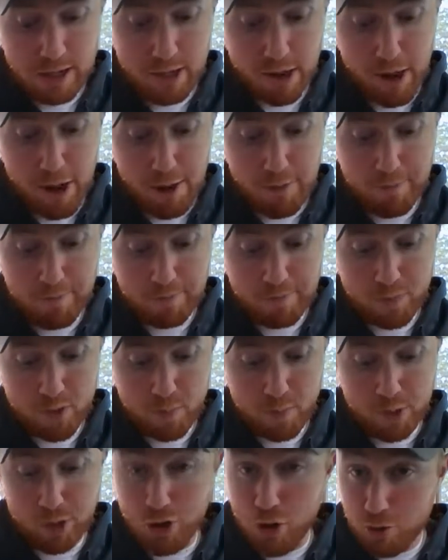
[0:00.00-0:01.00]

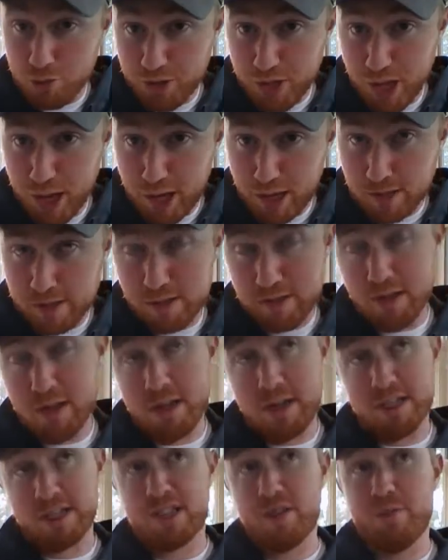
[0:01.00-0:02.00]
but no sacks.
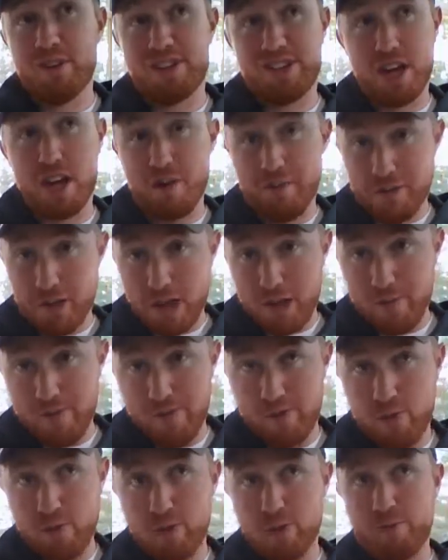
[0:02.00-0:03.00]
It's going to be a tough game
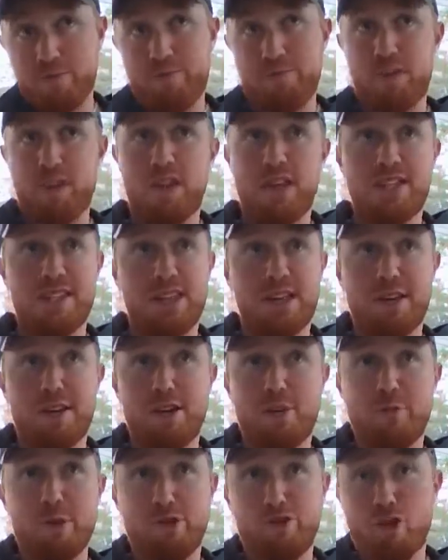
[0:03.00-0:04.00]
for him. He's not
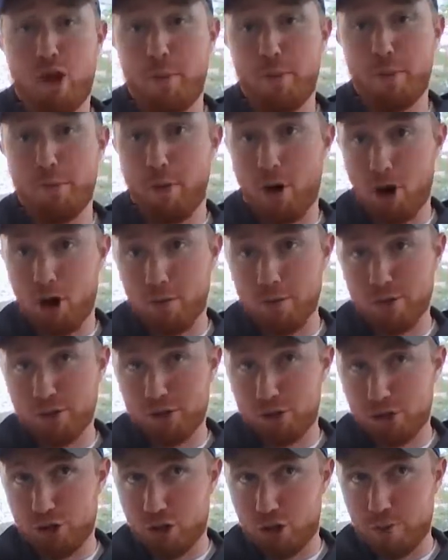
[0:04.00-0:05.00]
going to be dropping bombs
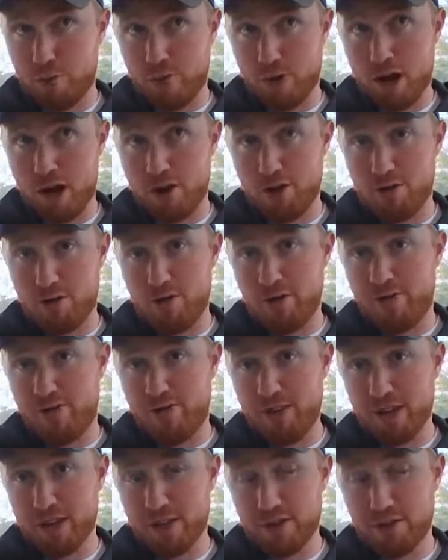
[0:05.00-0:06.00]
to John Brown or
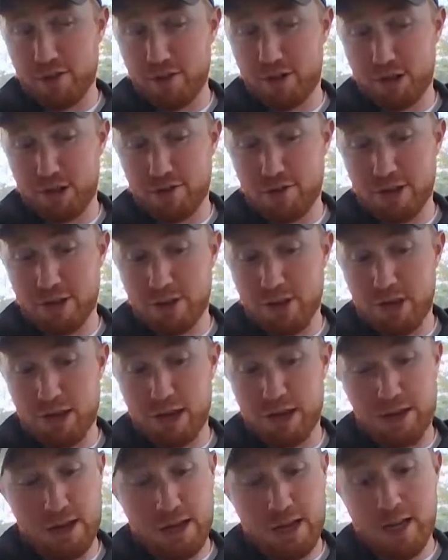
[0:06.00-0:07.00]
Fitz or anything like
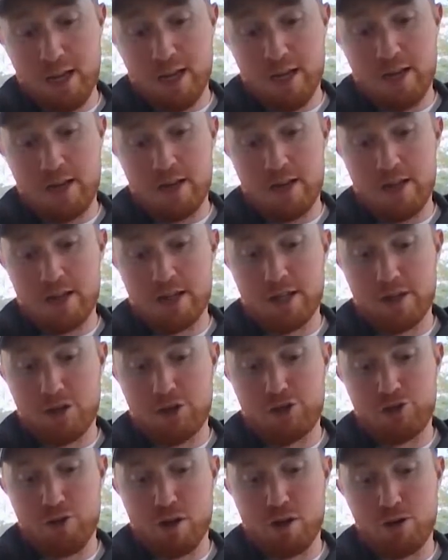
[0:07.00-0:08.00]
that. He's going to
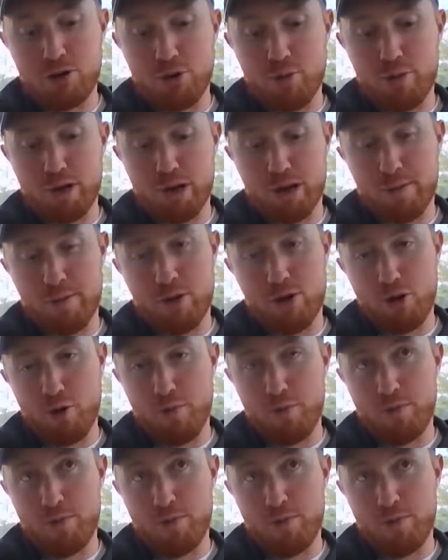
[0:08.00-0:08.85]
struggle a bit. I'd be